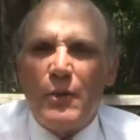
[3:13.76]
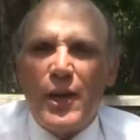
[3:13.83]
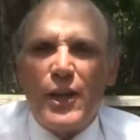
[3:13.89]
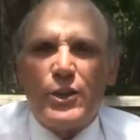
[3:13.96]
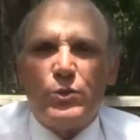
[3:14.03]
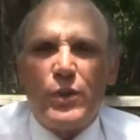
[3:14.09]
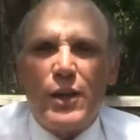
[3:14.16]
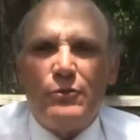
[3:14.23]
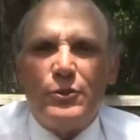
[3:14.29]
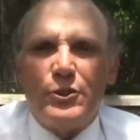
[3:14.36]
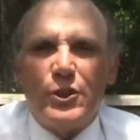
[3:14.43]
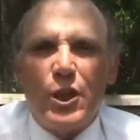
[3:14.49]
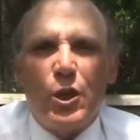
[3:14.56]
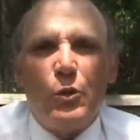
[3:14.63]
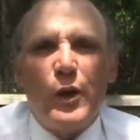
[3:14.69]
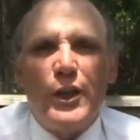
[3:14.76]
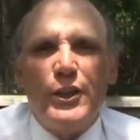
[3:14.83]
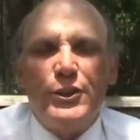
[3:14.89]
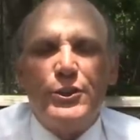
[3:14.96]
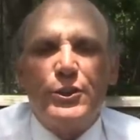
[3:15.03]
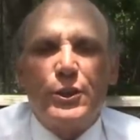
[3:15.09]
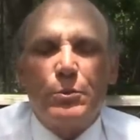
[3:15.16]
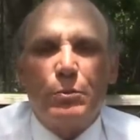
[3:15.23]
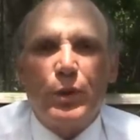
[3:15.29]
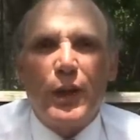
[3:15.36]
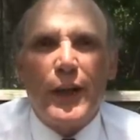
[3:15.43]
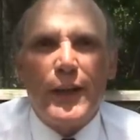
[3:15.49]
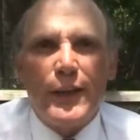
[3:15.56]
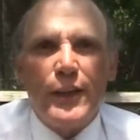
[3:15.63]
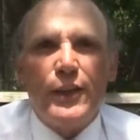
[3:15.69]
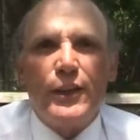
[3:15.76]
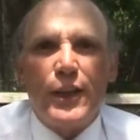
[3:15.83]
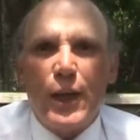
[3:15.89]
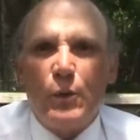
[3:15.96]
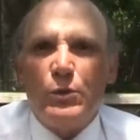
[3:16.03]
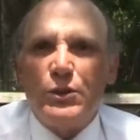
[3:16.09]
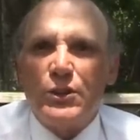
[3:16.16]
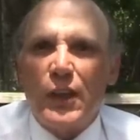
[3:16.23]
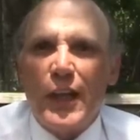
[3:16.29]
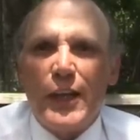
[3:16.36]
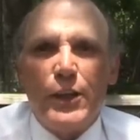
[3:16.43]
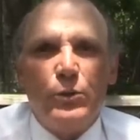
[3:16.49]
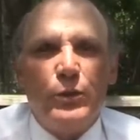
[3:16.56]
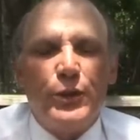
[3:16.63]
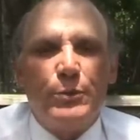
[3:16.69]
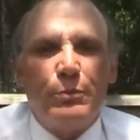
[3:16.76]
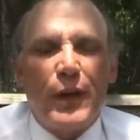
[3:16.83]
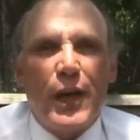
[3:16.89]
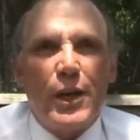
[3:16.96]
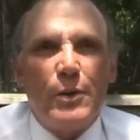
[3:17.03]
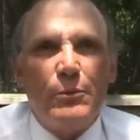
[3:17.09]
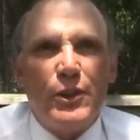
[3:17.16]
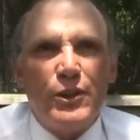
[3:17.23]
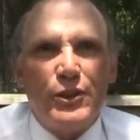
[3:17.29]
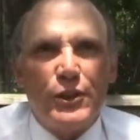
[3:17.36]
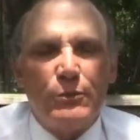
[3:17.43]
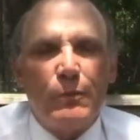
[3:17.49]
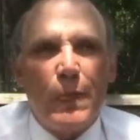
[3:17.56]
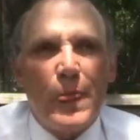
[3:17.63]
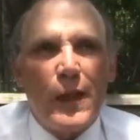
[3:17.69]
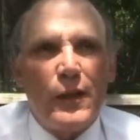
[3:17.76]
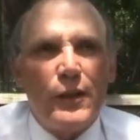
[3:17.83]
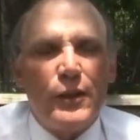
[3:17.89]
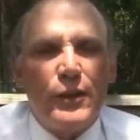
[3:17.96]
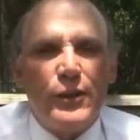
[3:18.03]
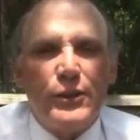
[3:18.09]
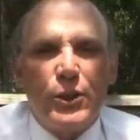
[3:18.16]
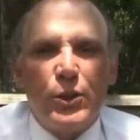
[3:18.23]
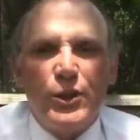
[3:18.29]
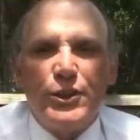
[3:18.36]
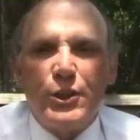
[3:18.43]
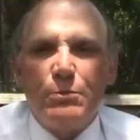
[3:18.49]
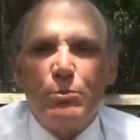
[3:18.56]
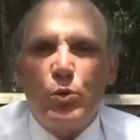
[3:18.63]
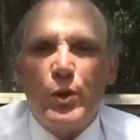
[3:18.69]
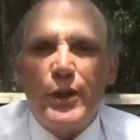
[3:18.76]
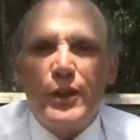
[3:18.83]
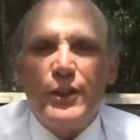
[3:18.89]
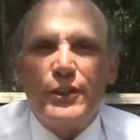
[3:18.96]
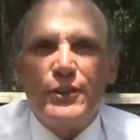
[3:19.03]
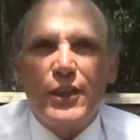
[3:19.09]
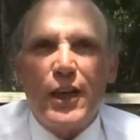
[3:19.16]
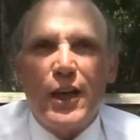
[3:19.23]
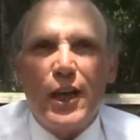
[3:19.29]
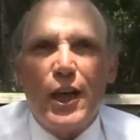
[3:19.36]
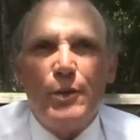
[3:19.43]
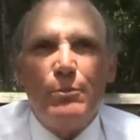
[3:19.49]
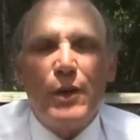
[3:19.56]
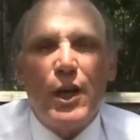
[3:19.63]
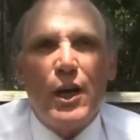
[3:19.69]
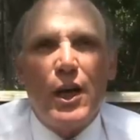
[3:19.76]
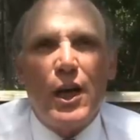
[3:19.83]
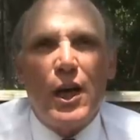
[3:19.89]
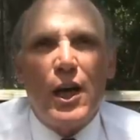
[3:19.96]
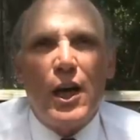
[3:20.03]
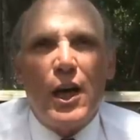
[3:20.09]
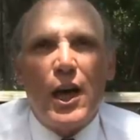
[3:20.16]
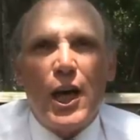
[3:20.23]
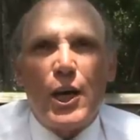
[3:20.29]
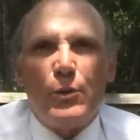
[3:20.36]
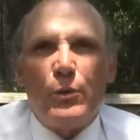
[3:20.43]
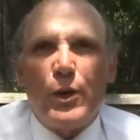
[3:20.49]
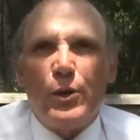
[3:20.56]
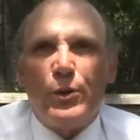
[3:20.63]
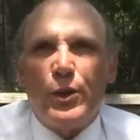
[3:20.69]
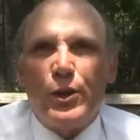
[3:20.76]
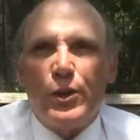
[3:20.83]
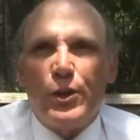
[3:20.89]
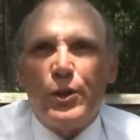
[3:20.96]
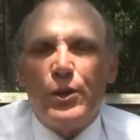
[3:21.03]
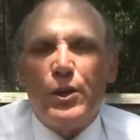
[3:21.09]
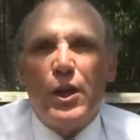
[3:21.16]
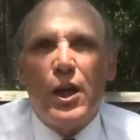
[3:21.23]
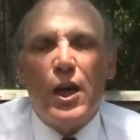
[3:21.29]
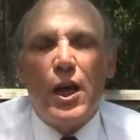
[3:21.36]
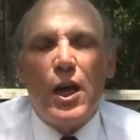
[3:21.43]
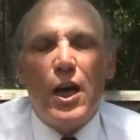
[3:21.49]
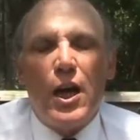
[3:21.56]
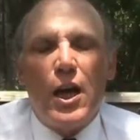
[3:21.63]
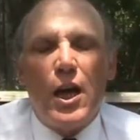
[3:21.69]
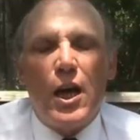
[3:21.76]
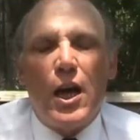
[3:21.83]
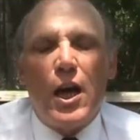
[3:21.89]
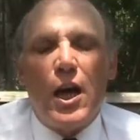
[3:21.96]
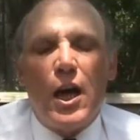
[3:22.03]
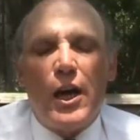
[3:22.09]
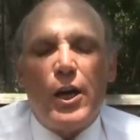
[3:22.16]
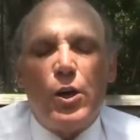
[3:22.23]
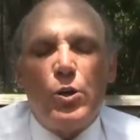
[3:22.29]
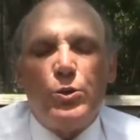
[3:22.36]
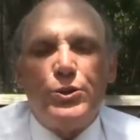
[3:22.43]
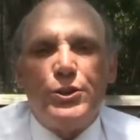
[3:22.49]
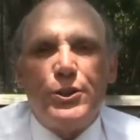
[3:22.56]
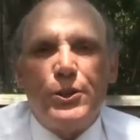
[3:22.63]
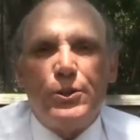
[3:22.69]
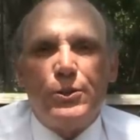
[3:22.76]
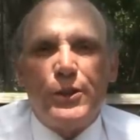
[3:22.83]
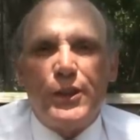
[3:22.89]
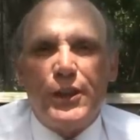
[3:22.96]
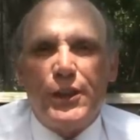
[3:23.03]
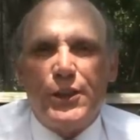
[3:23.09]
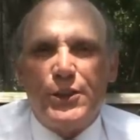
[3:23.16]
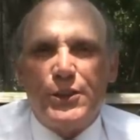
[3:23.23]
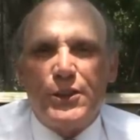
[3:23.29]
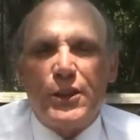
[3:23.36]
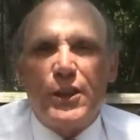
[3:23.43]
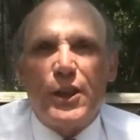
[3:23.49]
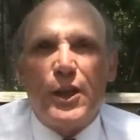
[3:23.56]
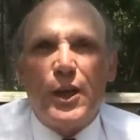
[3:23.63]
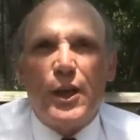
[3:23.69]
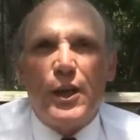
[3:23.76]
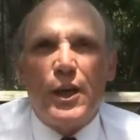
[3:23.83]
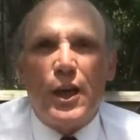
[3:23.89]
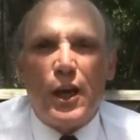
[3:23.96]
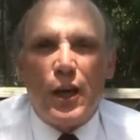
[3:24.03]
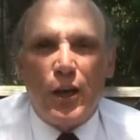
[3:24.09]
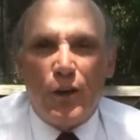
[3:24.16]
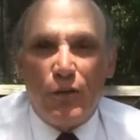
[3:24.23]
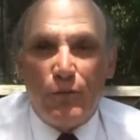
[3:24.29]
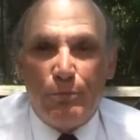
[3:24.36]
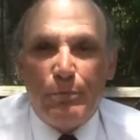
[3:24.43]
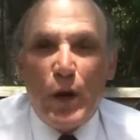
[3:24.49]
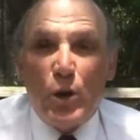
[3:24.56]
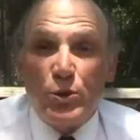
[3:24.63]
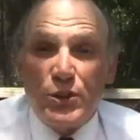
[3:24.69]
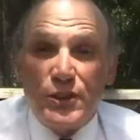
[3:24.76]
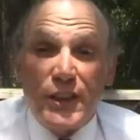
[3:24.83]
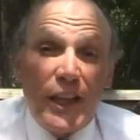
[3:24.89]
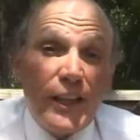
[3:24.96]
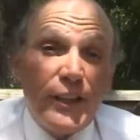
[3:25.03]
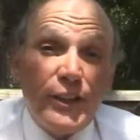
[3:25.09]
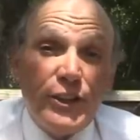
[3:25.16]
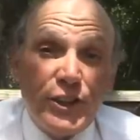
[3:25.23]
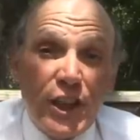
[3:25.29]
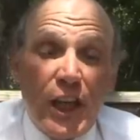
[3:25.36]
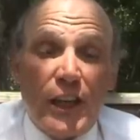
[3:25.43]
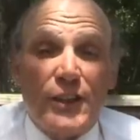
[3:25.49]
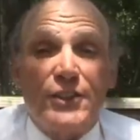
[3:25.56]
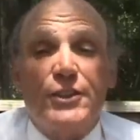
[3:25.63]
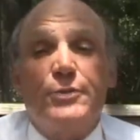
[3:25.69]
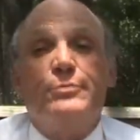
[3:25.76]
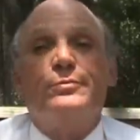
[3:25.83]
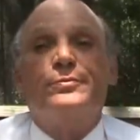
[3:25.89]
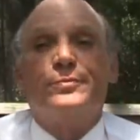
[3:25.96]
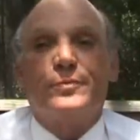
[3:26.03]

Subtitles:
My ex-wife was always complaining that I was late with the payments. So at some point in time, I wrote her a whole series of post-dated checks.